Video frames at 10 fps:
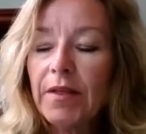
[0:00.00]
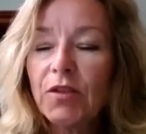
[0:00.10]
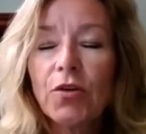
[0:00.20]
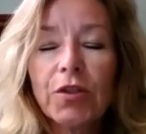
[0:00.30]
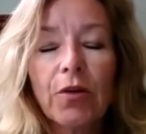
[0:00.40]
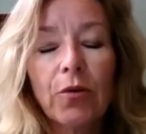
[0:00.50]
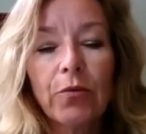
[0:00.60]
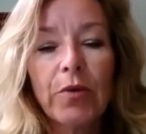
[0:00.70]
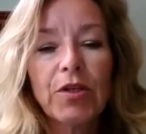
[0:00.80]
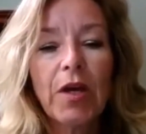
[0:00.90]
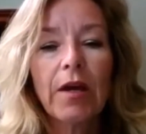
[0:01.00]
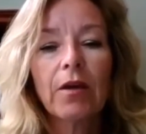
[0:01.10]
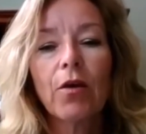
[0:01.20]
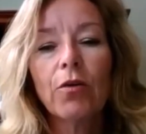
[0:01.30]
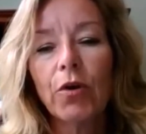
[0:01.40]
article, which I
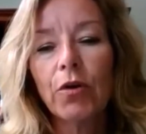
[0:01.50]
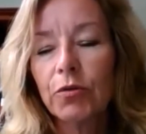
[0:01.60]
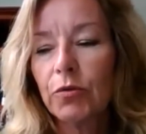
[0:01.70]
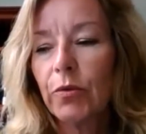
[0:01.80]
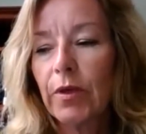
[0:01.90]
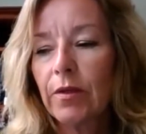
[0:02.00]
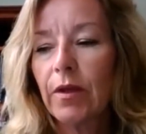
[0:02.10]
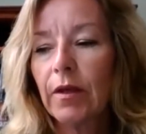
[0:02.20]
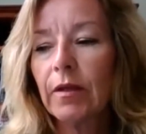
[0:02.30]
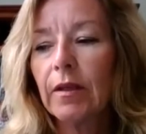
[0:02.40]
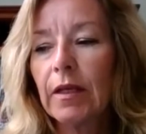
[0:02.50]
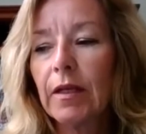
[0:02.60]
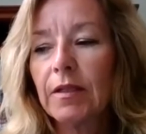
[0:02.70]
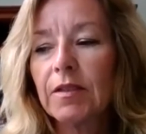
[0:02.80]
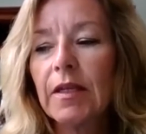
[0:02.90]
co-wrote with
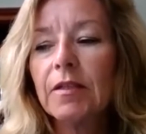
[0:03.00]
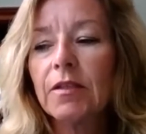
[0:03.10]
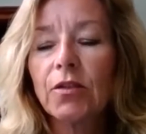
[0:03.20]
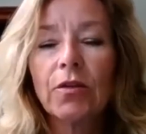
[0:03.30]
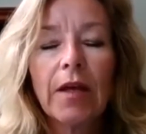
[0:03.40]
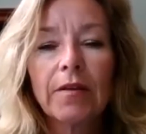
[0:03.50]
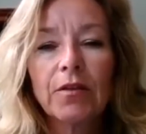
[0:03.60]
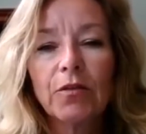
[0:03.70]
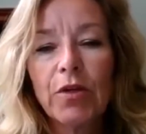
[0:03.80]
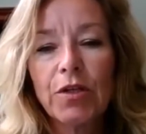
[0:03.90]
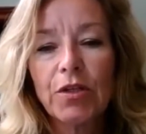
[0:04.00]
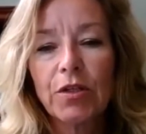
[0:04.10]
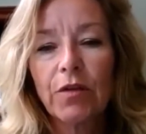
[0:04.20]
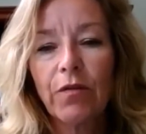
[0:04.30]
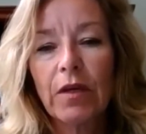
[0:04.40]
Nilsson at the
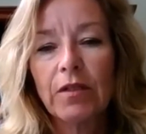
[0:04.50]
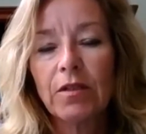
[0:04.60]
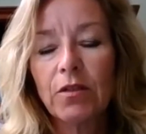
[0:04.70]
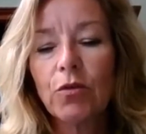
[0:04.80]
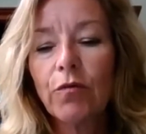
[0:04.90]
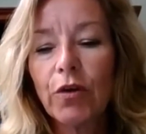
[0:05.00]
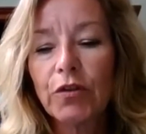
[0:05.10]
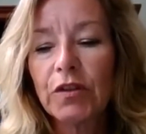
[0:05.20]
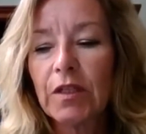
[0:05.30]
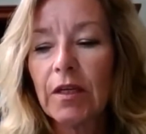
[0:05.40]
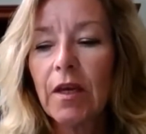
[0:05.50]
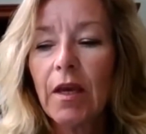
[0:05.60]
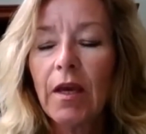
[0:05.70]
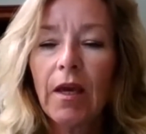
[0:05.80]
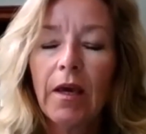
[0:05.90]
Swedish Defense University,
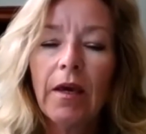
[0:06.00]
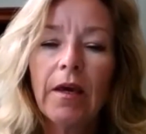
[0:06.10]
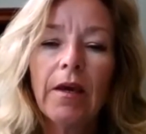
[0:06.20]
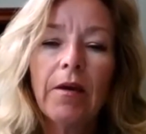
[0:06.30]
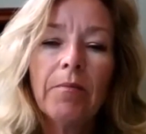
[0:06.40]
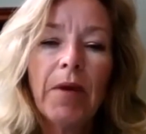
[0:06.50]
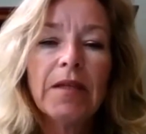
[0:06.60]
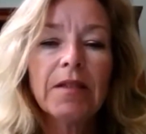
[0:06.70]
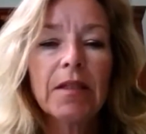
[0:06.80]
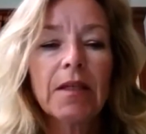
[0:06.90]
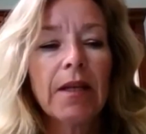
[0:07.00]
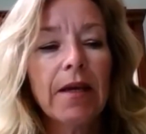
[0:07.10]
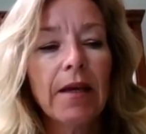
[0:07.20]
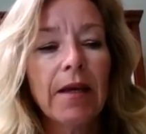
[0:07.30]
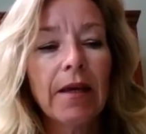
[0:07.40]

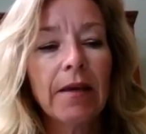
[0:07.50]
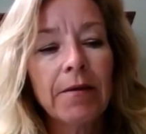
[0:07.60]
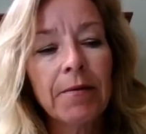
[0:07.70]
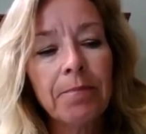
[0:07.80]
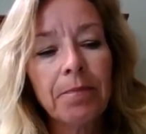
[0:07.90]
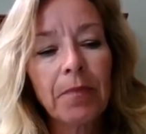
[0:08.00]
basically